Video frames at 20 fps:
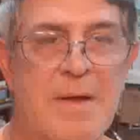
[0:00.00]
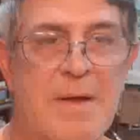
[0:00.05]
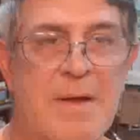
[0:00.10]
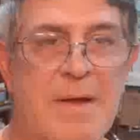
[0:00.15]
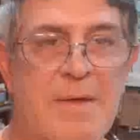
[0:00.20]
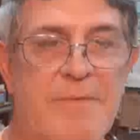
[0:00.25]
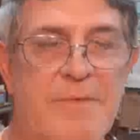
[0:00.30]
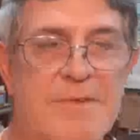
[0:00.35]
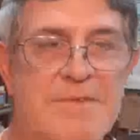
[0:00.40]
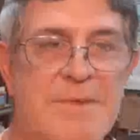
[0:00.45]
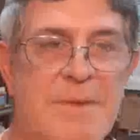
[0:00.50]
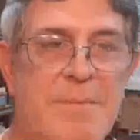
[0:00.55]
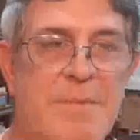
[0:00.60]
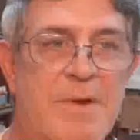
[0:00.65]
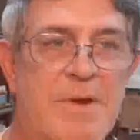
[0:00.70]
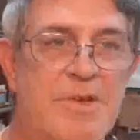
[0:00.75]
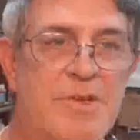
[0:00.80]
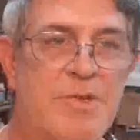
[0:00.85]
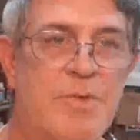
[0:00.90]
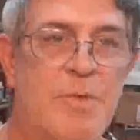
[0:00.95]
if it's
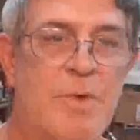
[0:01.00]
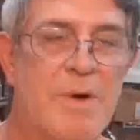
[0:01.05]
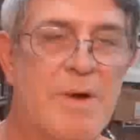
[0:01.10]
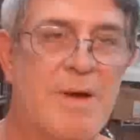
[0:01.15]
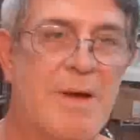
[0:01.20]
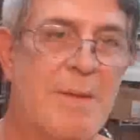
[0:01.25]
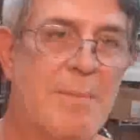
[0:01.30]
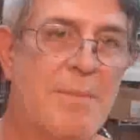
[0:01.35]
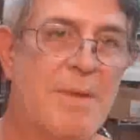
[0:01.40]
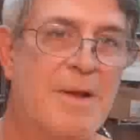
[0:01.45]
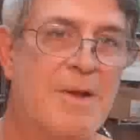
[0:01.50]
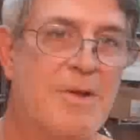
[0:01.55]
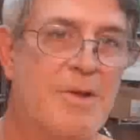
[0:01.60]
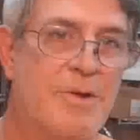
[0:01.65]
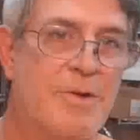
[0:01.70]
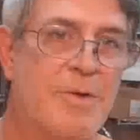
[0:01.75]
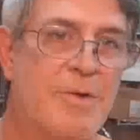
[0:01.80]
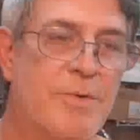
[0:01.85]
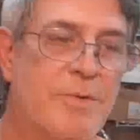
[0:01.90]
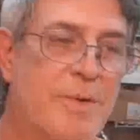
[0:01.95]
something that you want to commit
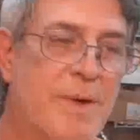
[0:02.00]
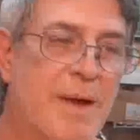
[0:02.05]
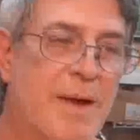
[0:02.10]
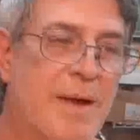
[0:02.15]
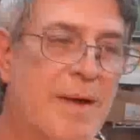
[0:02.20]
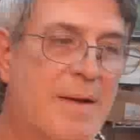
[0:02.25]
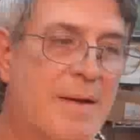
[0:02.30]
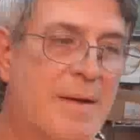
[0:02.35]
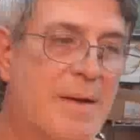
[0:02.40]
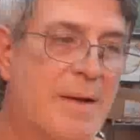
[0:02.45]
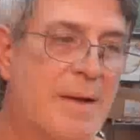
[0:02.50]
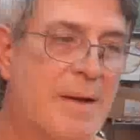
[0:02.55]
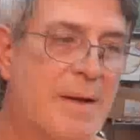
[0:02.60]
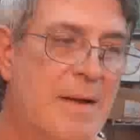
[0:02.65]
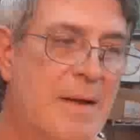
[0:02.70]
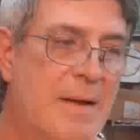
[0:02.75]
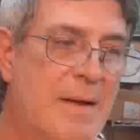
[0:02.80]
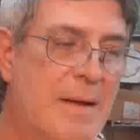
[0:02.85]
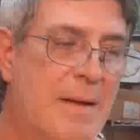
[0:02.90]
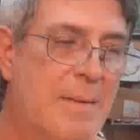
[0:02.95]
to. And
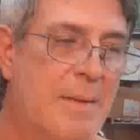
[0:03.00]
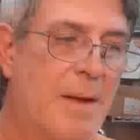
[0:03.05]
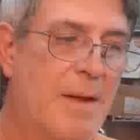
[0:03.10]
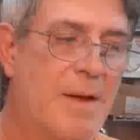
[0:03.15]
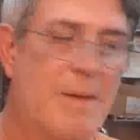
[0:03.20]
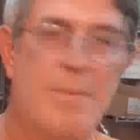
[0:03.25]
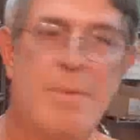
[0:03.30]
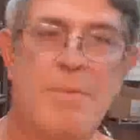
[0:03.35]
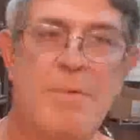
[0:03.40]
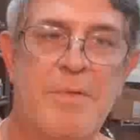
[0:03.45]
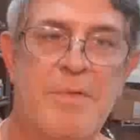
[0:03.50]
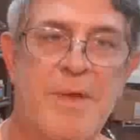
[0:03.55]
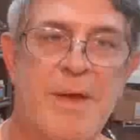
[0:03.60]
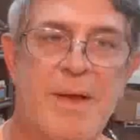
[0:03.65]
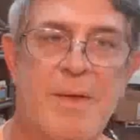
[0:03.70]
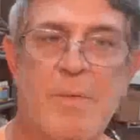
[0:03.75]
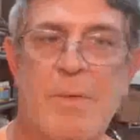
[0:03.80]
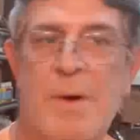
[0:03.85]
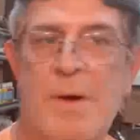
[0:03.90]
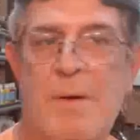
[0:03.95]
a lot of people
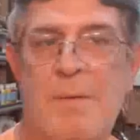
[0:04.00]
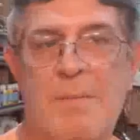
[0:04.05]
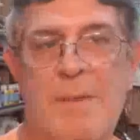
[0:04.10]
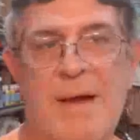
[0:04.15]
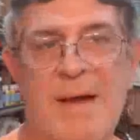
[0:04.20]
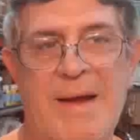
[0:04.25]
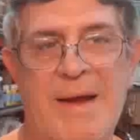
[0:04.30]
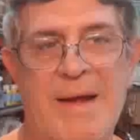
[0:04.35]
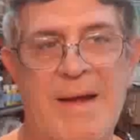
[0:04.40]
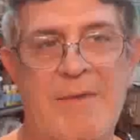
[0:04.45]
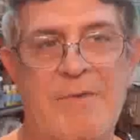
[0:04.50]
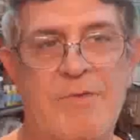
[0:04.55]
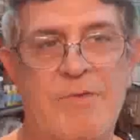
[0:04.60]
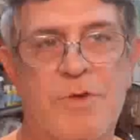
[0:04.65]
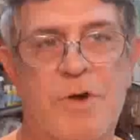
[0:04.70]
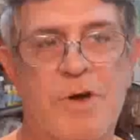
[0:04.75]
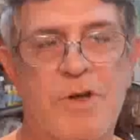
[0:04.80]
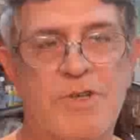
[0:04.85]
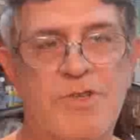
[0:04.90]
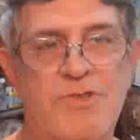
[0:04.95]
think, well, I can't even
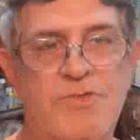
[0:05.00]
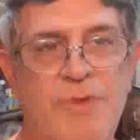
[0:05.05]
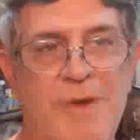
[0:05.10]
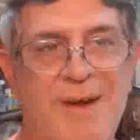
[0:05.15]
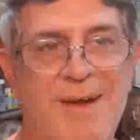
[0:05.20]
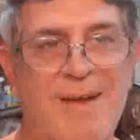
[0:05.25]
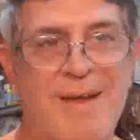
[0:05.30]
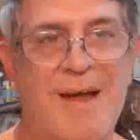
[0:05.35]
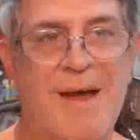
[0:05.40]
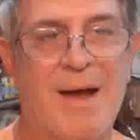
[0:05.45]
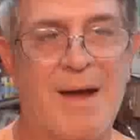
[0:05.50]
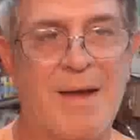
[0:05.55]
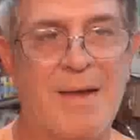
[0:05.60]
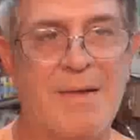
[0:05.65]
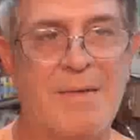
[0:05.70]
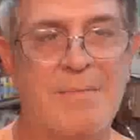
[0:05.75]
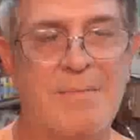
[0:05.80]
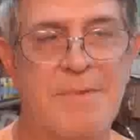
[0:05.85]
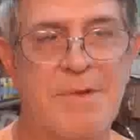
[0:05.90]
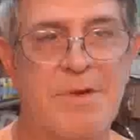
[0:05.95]
draw a straight line.
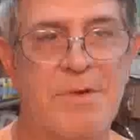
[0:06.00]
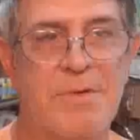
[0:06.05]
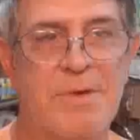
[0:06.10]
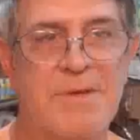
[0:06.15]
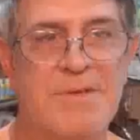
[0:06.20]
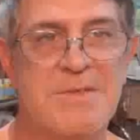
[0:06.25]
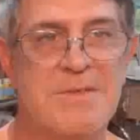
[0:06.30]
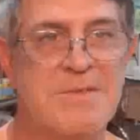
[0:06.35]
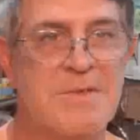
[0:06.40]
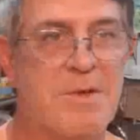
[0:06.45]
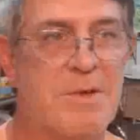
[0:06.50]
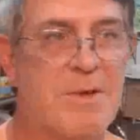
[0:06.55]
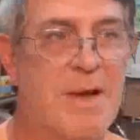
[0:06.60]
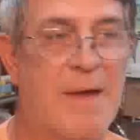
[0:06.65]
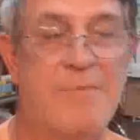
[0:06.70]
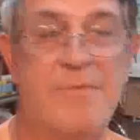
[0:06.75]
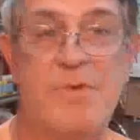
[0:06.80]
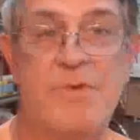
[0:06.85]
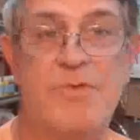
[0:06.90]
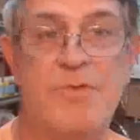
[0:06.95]
You don't necessarily
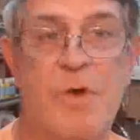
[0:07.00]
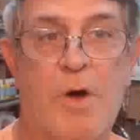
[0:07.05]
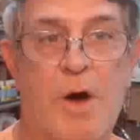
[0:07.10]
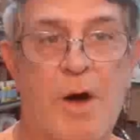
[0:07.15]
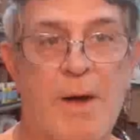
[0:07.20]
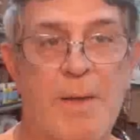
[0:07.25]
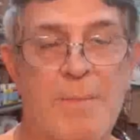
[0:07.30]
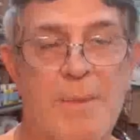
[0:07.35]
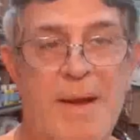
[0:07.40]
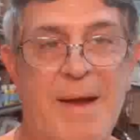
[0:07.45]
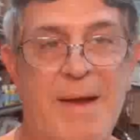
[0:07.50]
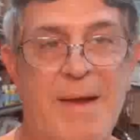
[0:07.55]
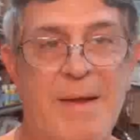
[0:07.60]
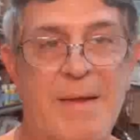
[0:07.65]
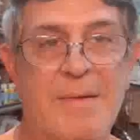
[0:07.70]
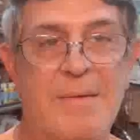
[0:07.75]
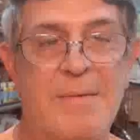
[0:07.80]
have to draw to paint.